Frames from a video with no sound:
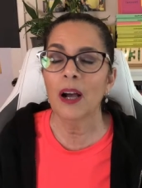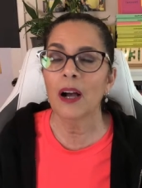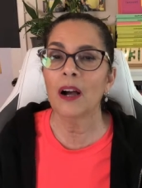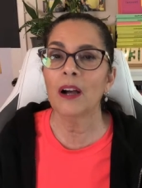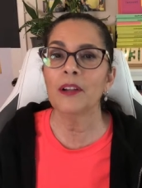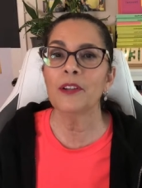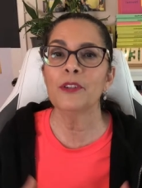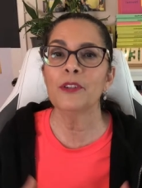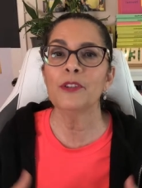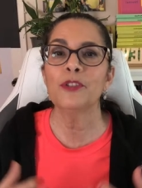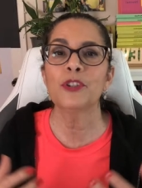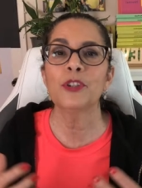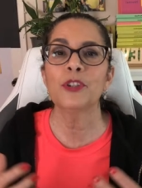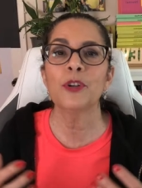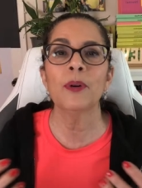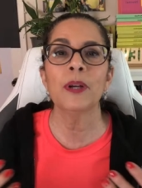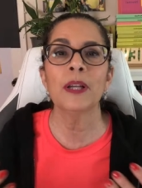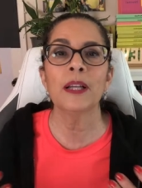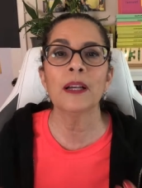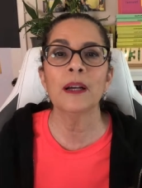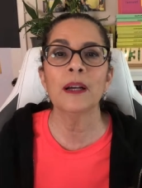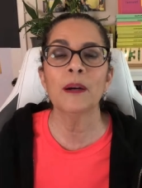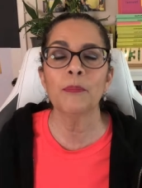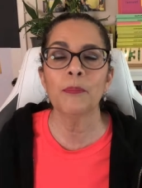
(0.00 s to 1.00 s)
Are you
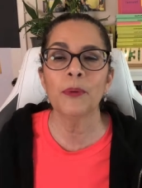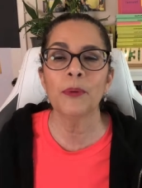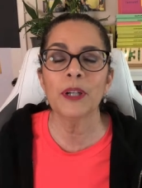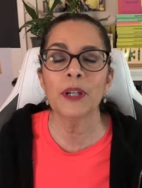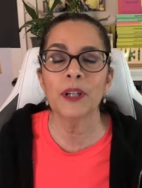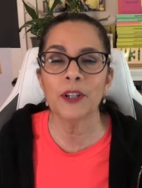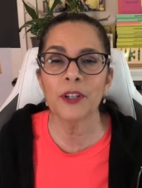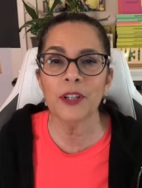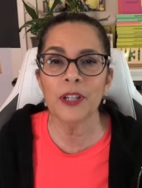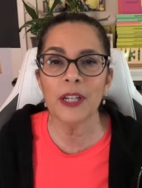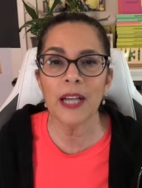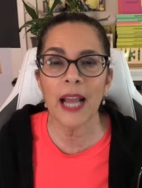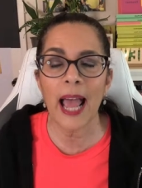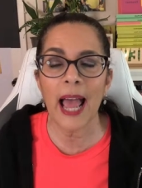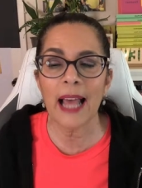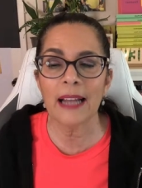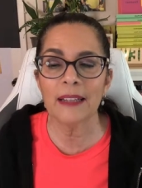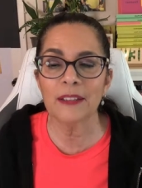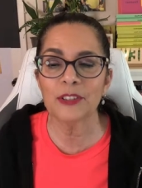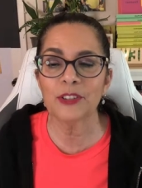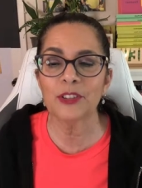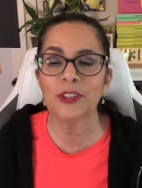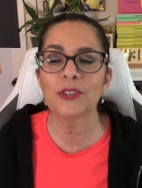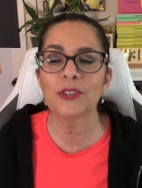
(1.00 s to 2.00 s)
showing up with a good
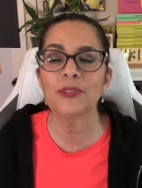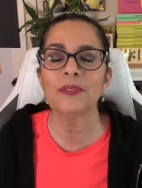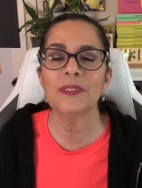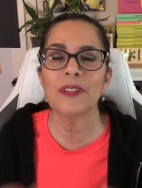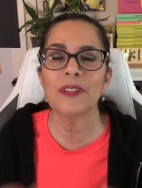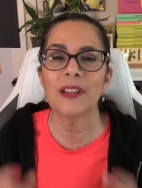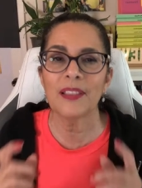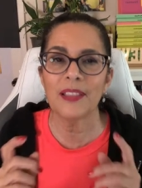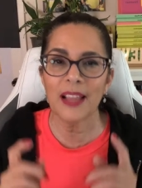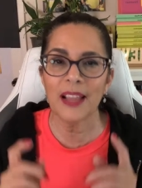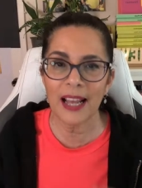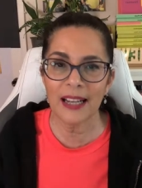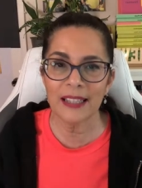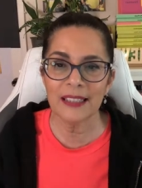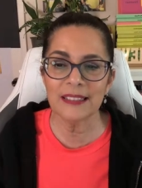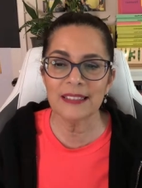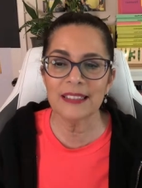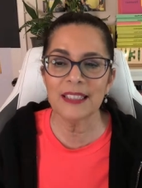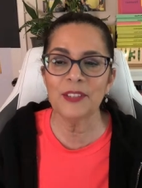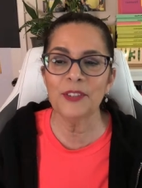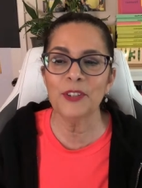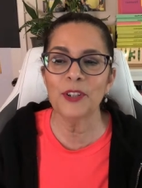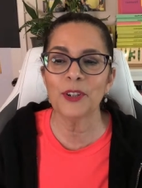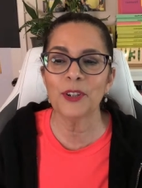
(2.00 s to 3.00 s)
attitude? That
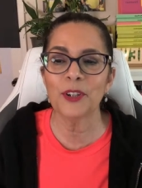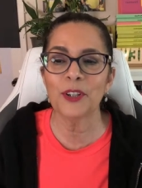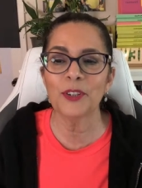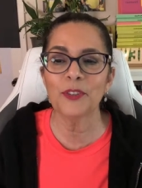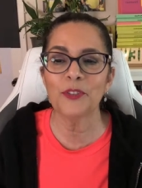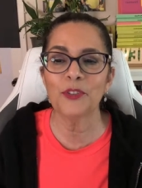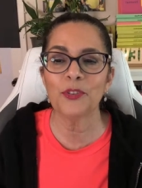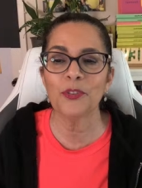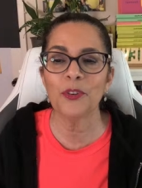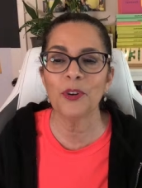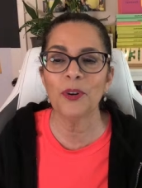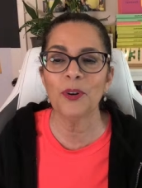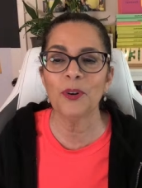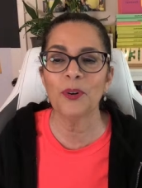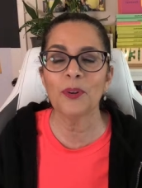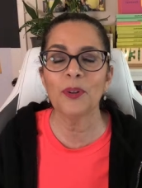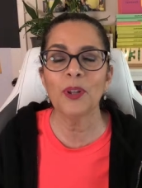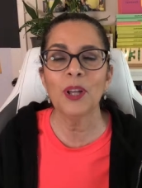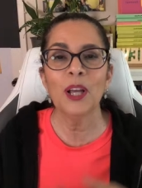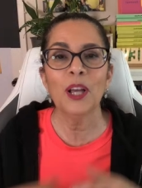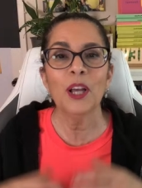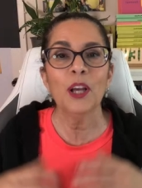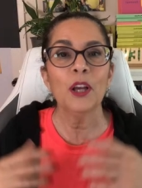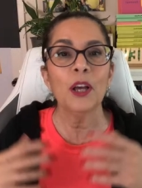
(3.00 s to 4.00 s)
is in your
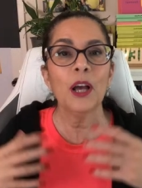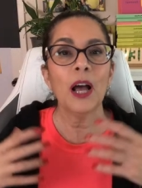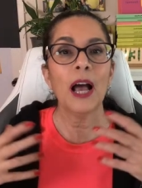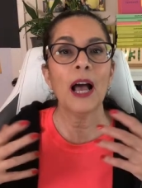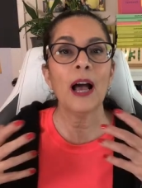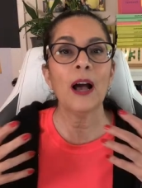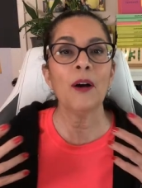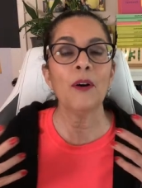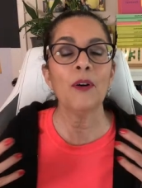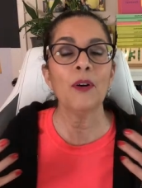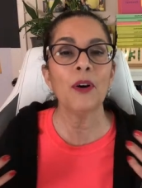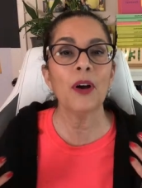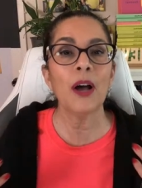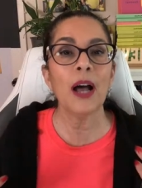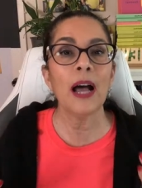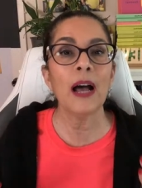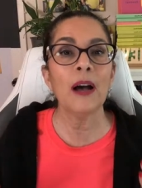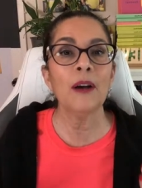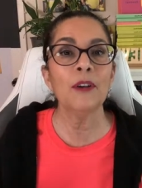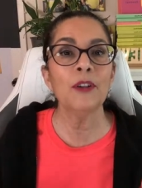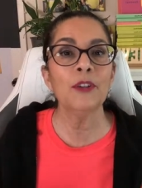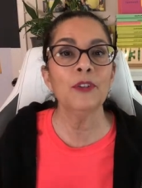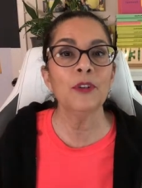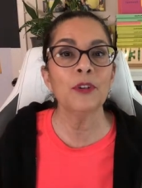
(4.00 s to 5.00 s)
control.
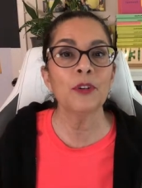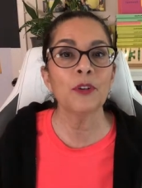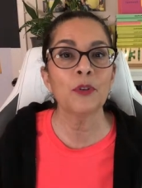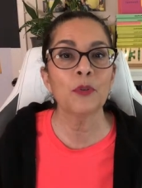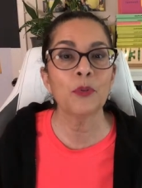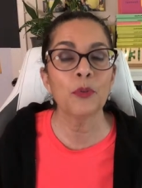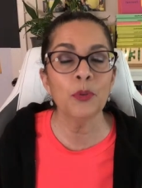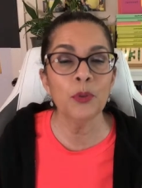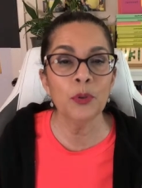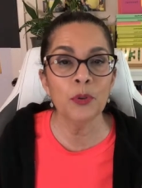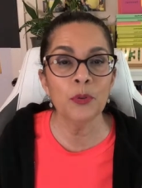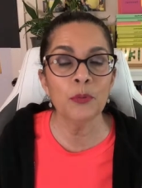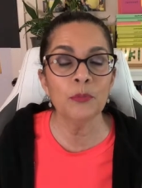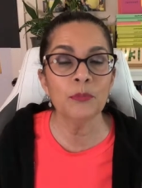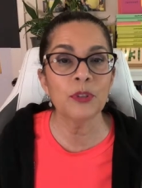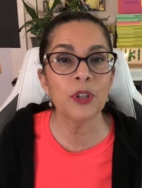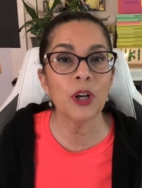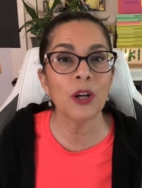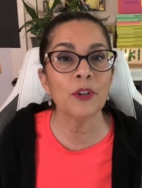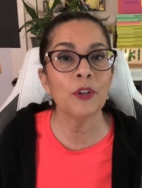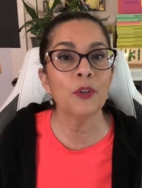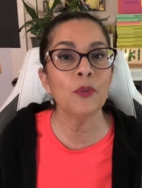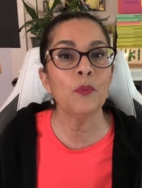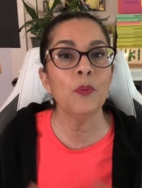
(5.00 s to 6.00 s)
How you're groomed.
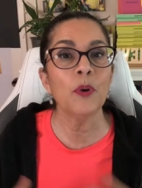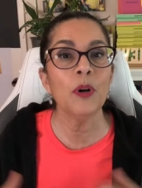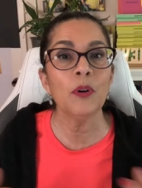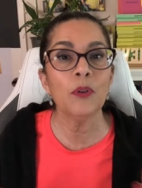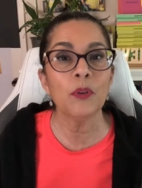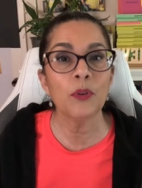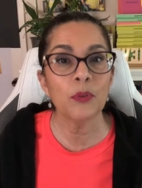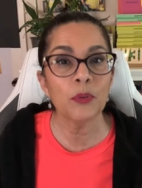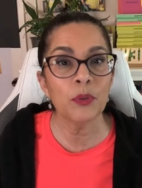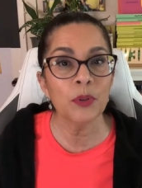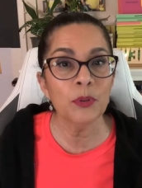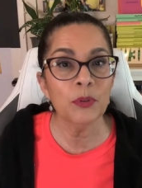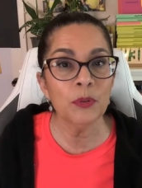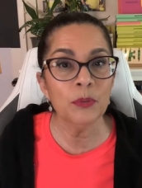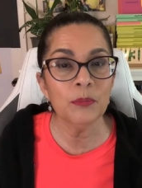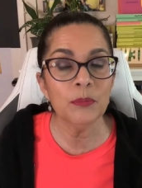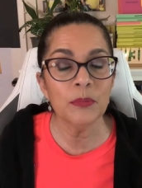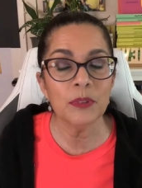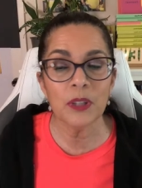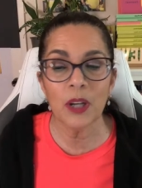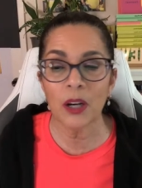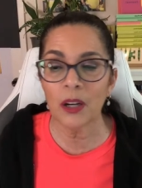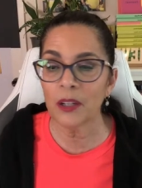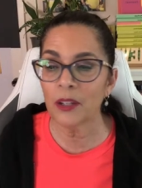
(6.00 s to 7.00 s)
Are you well
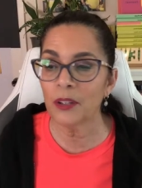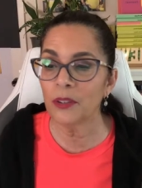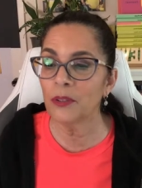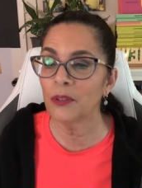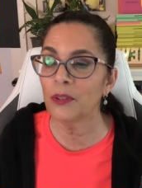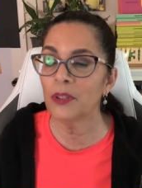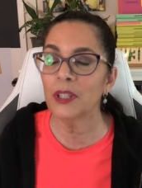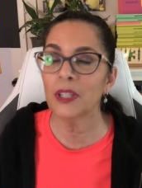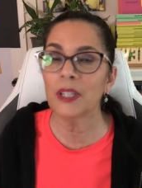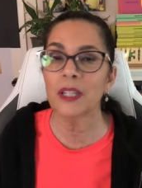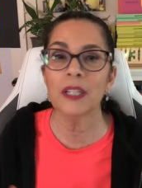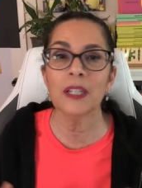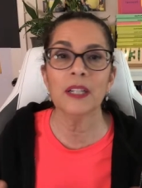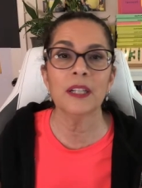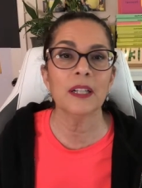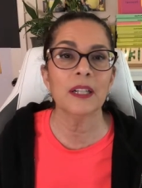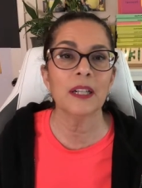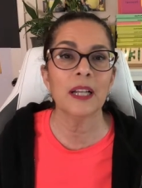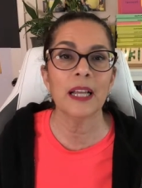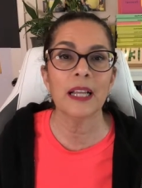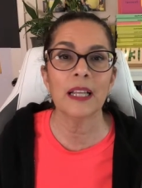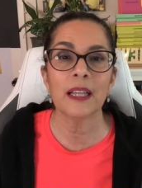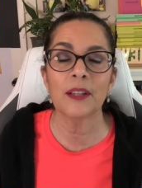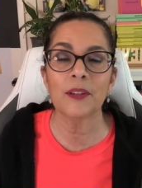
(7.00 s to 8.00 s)
groomed? Are you looking
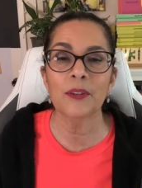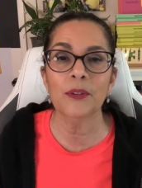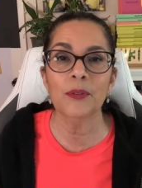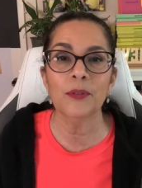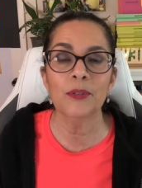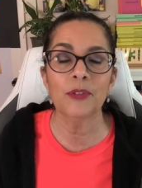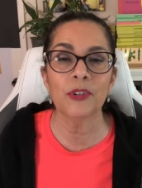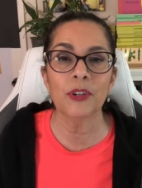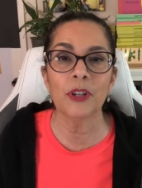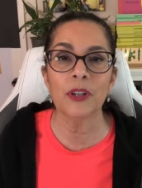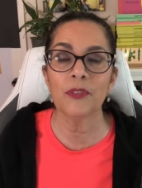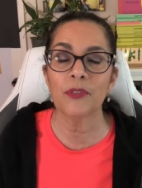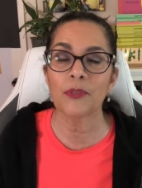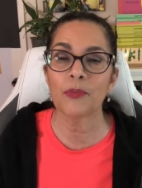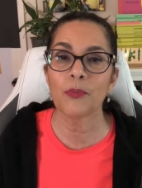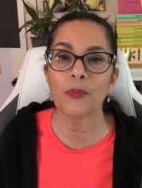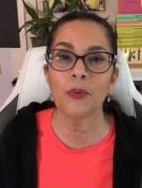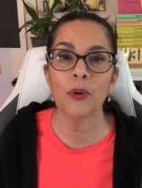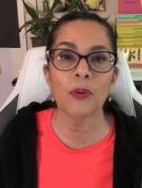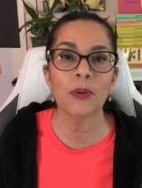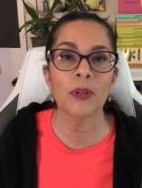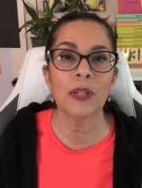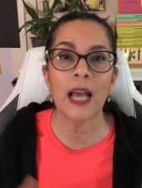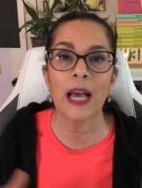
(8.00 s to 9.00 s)
like you just
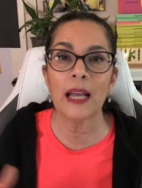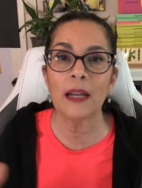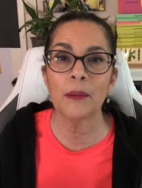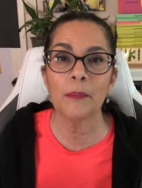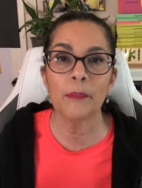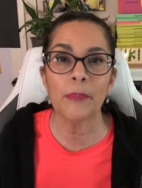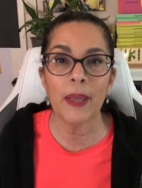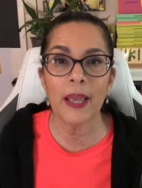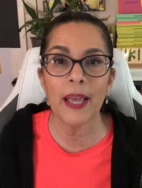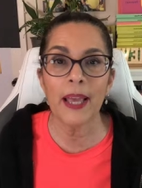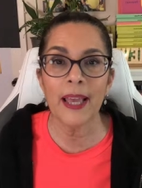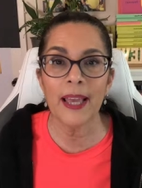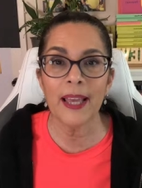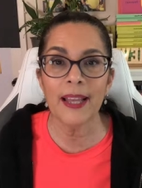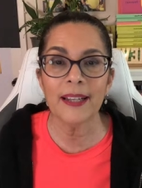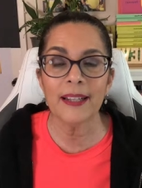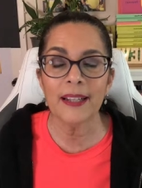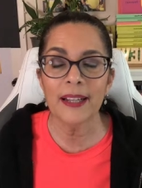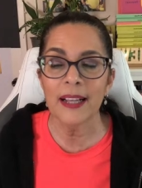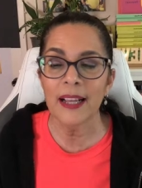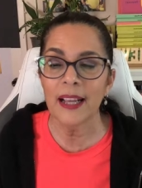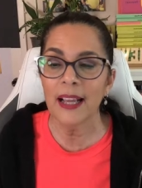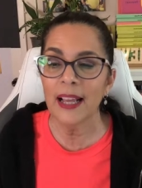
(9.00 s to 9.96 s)
rolled out of bed?